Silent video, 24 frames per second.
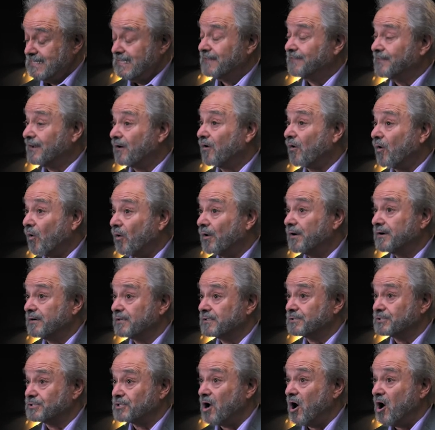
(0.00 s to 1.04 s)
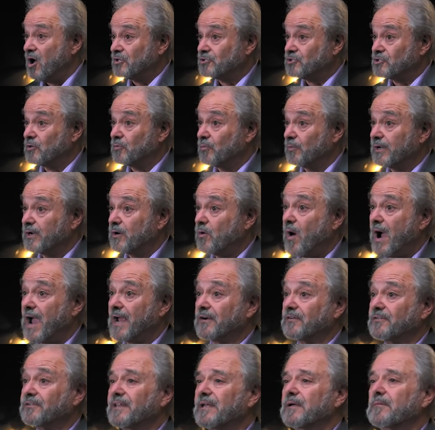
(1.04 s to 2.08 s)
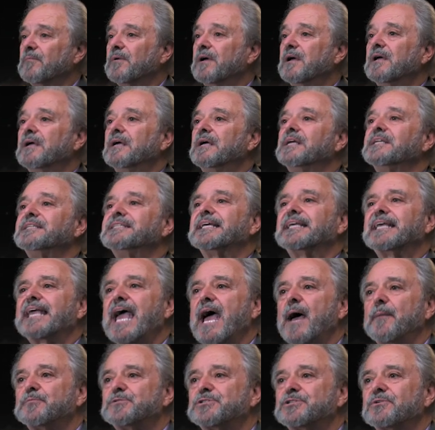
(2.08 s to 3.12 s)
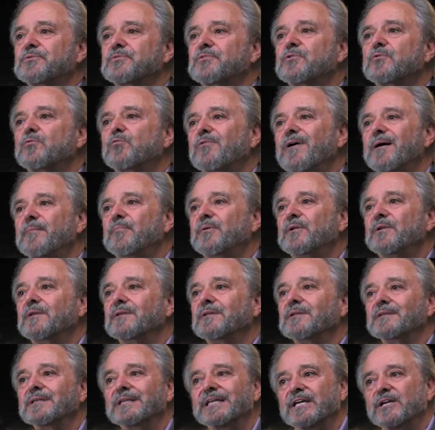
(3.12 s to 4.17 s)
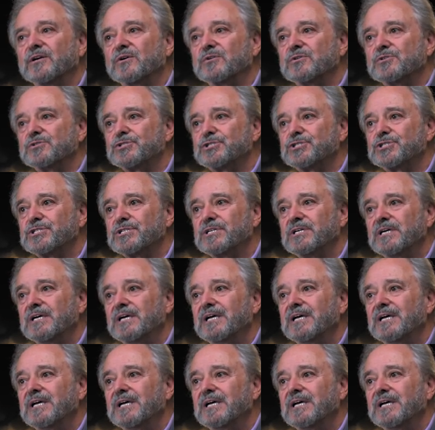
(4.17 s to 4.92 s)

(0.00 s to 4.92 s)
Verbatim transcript: Their orders also required them to capture the rebel leaders,